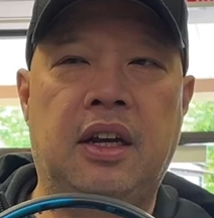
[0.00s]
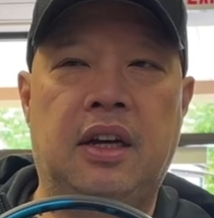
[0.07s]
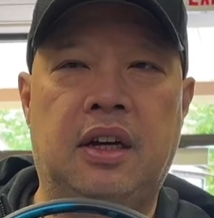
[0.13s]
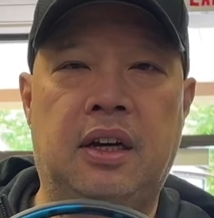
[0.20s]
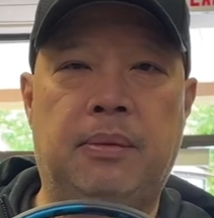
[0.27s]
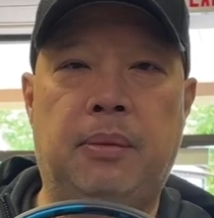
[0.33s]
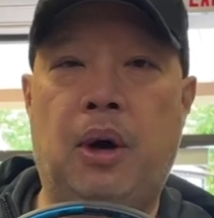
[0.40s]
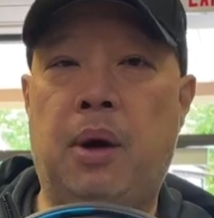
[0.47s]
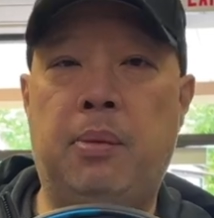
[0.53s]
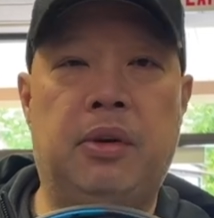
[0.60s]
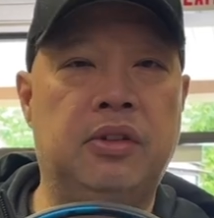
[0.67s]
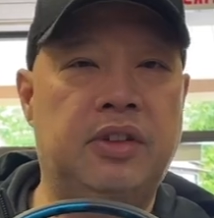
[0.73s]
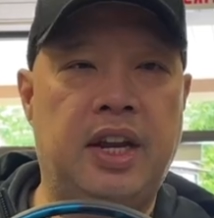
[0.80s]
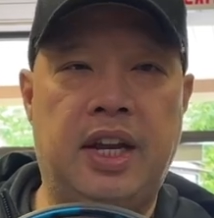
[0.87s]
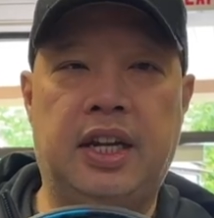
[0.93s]
um,
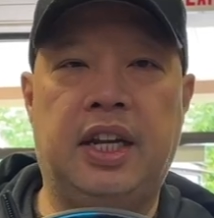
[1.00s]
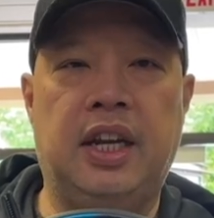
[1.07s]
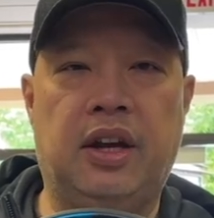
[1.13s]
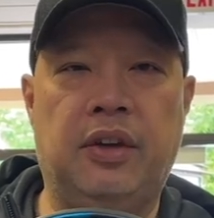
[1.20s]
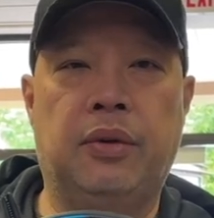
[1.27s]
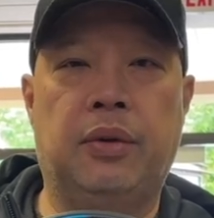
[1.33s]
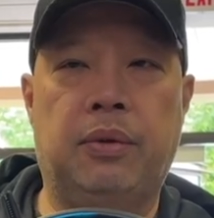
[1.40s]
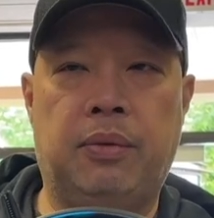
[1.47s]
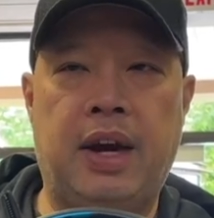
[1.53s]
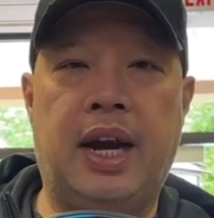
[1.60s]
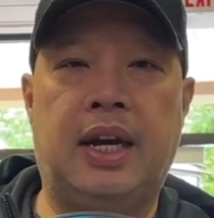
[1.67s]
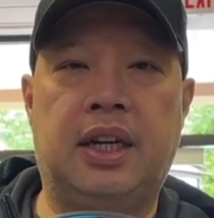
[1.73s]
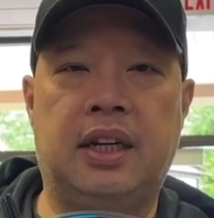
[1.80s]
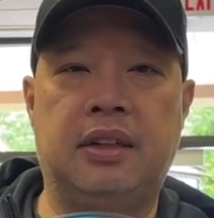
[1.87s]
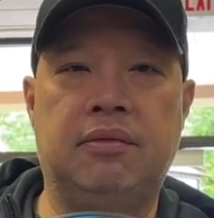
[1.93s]
almost any other
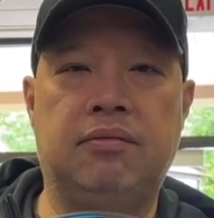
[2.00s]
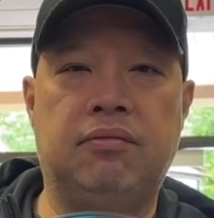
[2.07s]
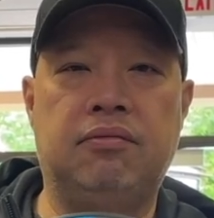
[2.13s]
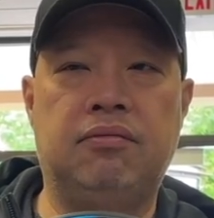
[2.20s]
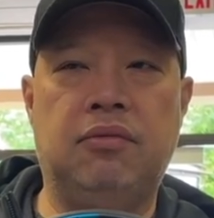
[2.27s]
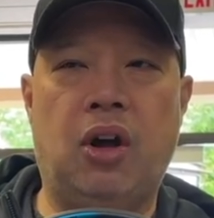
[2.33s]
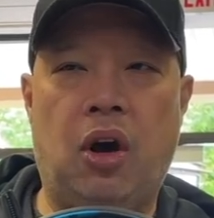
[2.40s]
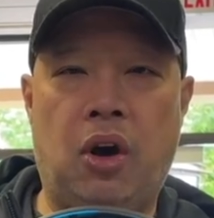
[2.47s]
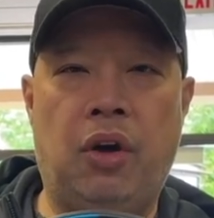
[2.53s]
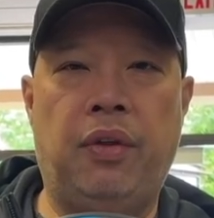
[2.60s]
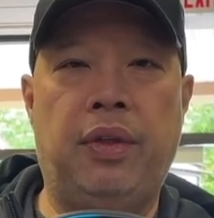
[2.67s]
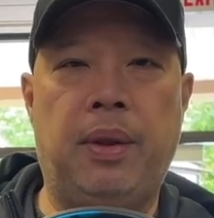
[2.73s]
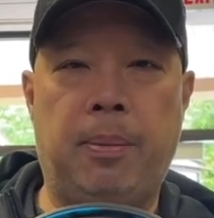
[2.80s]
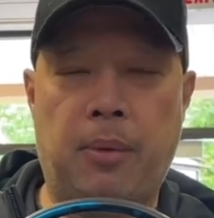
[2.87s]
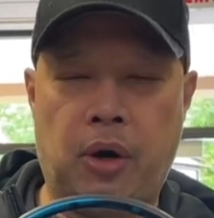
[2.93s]
racket
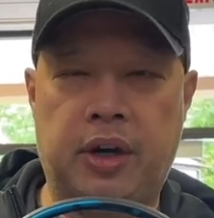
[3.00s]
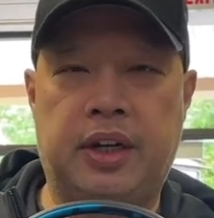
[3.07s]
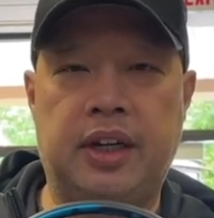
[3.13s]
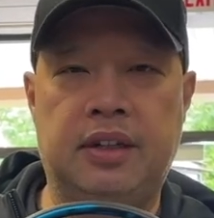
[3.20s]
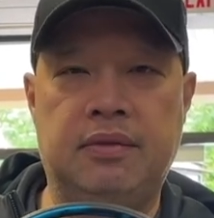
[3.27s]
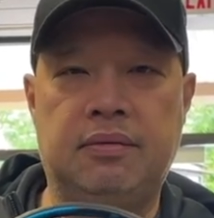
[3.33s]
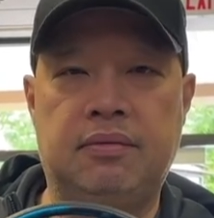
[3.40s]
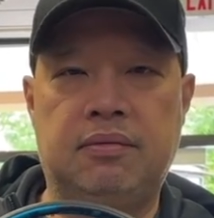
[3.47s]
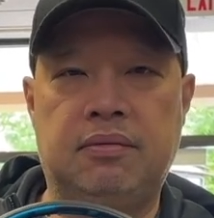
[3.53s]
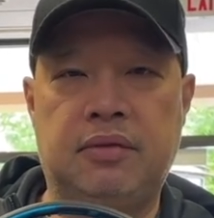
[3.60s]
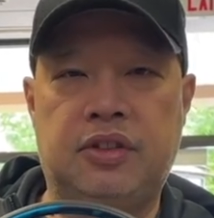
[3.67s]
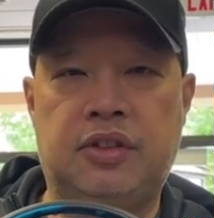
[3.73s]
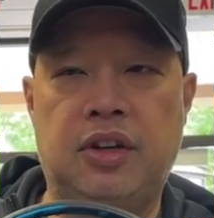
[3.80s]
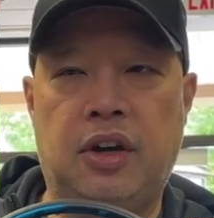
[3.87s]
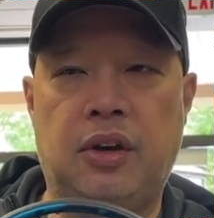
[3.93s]
on the market.
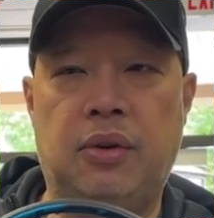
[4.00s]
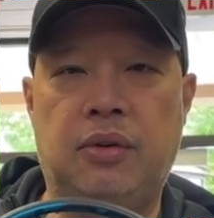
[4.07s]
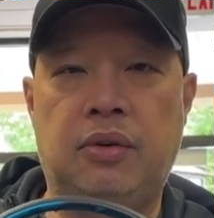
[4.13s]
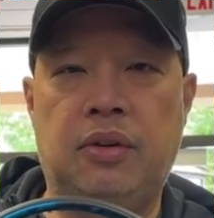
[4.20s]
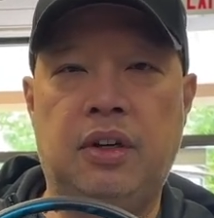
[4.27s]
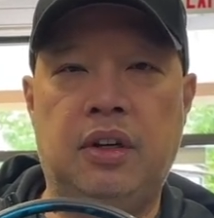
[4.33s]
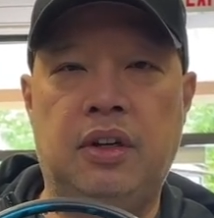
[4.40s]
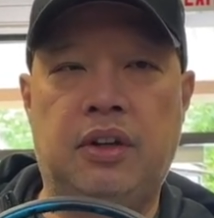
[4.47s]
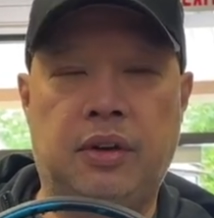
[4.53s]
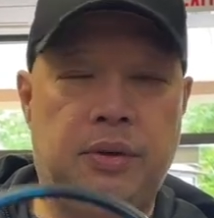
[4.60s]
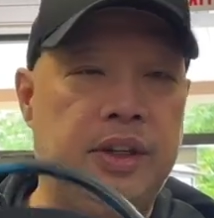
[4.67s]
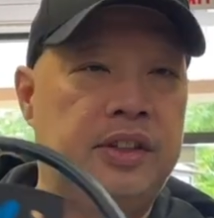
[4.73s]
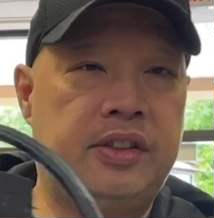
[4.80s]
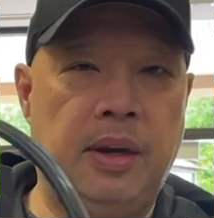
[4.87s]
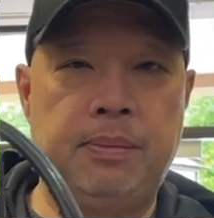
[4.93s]
So there
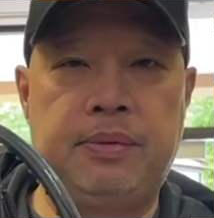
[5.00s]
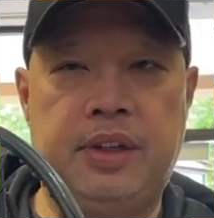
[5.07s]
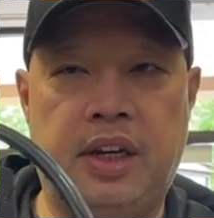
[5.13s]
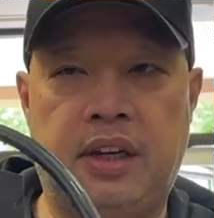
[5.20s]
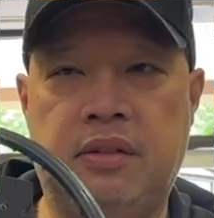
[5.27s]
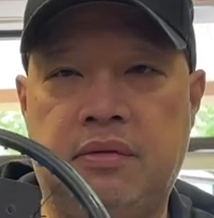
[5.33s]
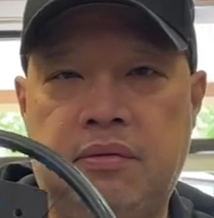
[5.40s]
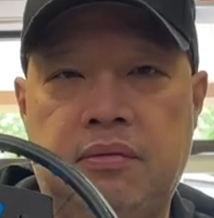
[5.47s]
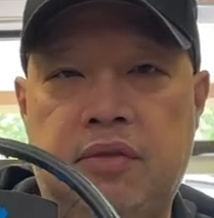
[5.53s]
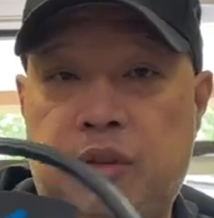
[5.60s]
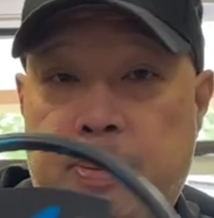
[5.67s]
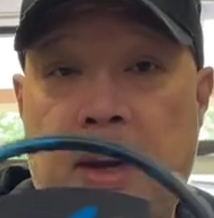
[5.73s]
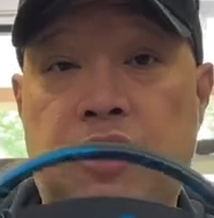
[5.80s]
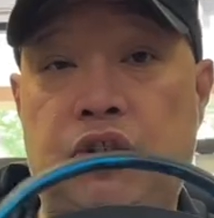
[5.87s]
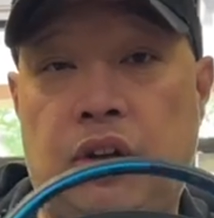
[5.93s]
is something
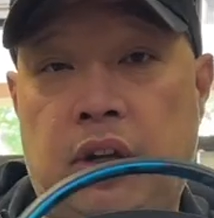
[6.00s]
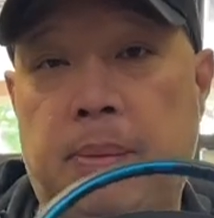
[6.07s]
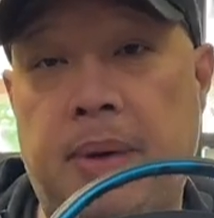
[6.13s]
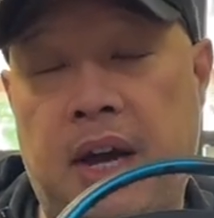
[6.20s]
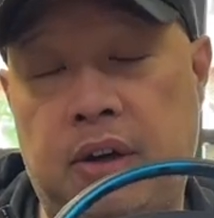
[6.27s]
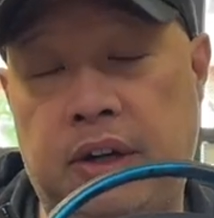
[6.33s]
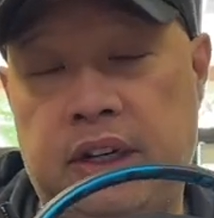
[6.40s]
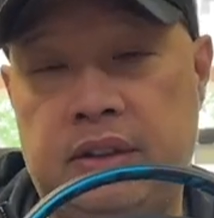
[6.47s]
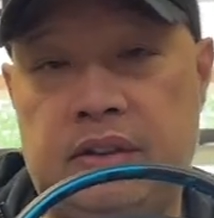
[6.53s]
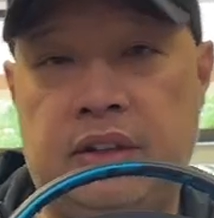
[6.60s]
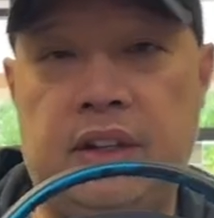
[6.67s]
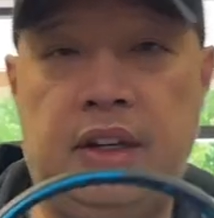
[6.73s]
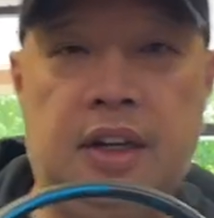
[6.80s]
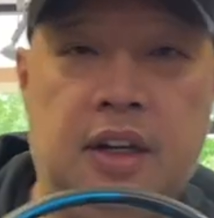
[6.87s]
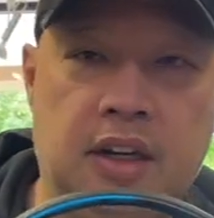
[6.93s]
special about it.
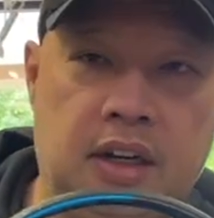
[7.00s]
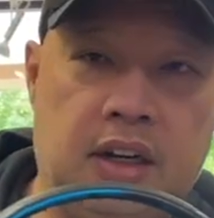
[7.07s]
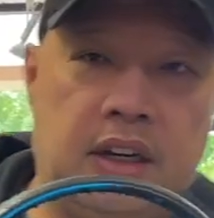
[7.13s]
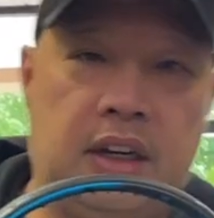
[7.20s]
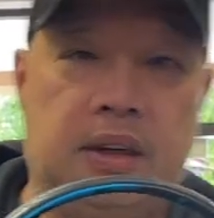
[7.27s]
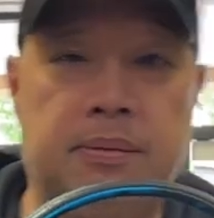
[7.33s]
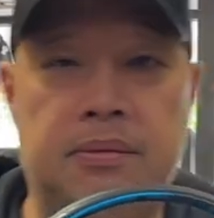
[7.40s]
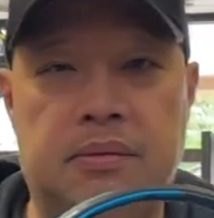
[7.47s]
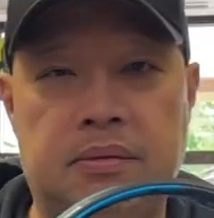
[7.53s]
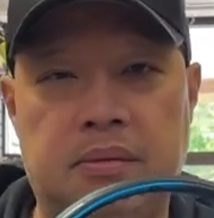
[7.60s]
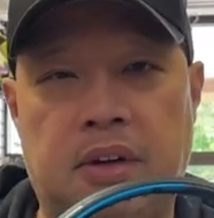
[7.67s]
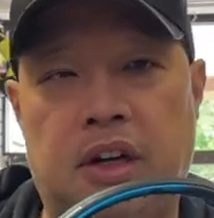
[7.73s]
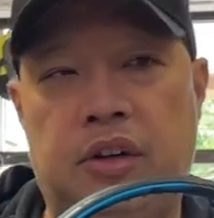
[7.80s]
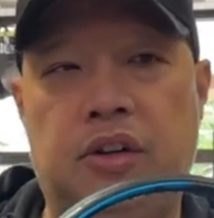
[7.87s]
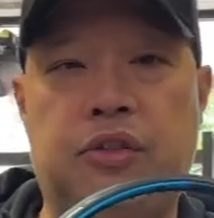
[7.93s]
Um,
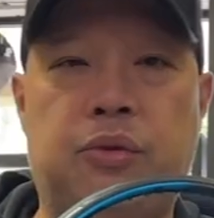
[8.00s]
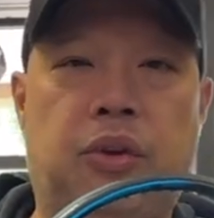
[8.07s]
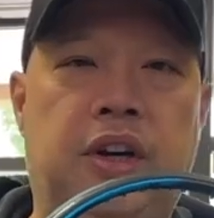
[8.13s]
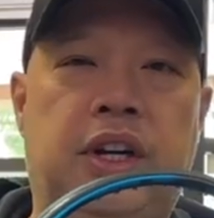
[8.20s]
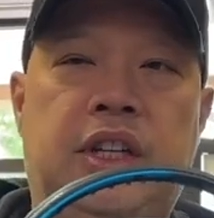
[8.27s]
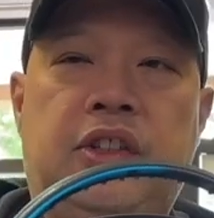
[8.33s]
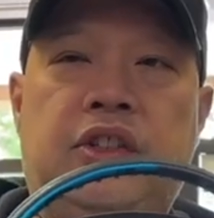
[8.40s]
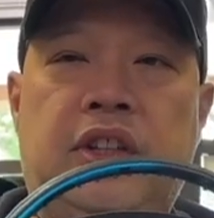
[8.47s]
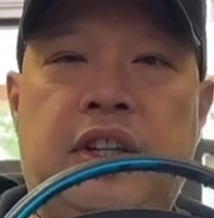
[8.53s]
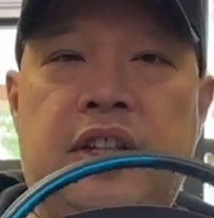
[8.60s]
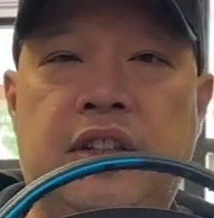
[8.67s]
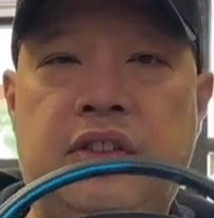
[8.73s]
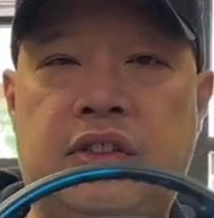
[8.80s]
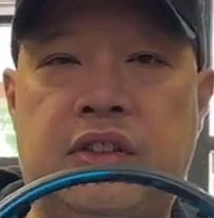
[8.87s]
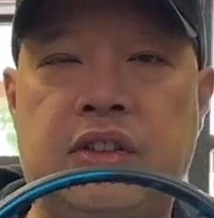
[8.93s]
100 square
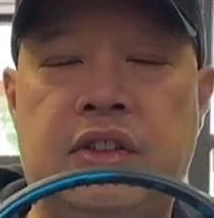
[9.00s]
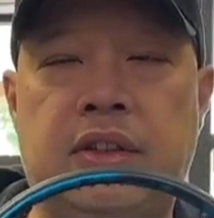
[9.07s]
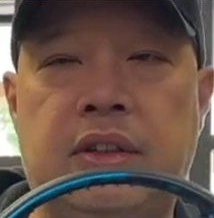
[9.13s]
inches,